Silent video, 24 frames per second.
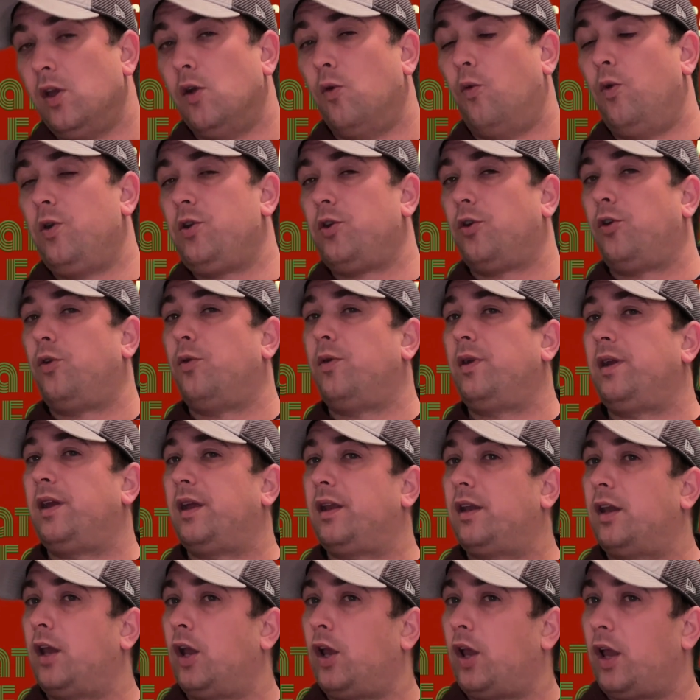when you're doing
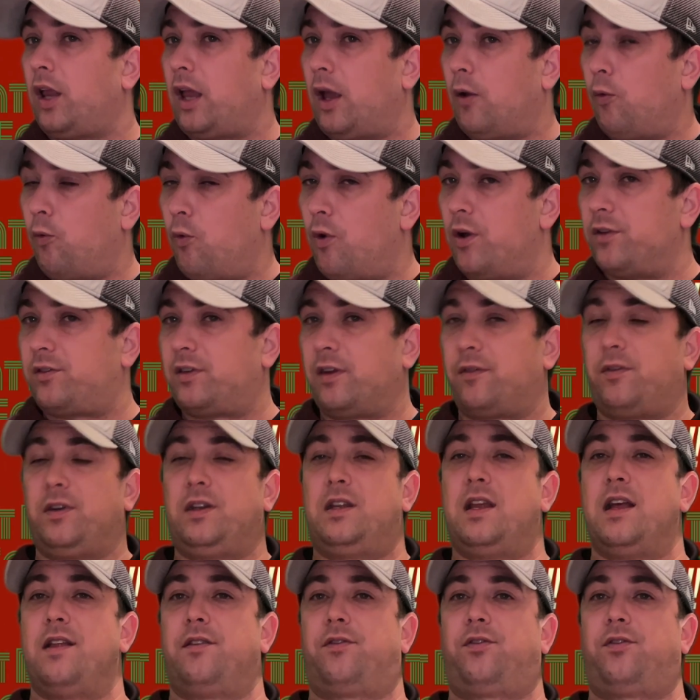it once every 10